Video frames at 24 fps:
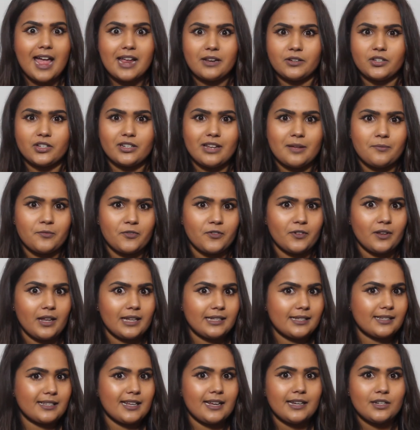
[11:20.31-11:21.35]
H&M for,
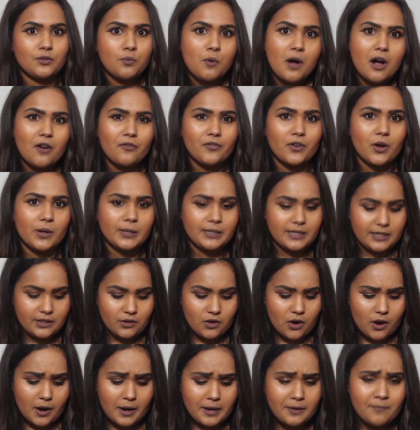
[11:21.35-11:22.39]
let's say,
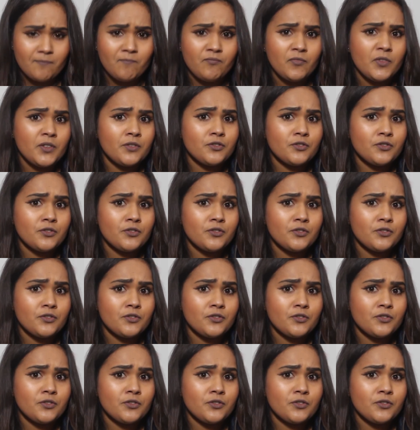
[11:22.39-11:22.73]
£12.99,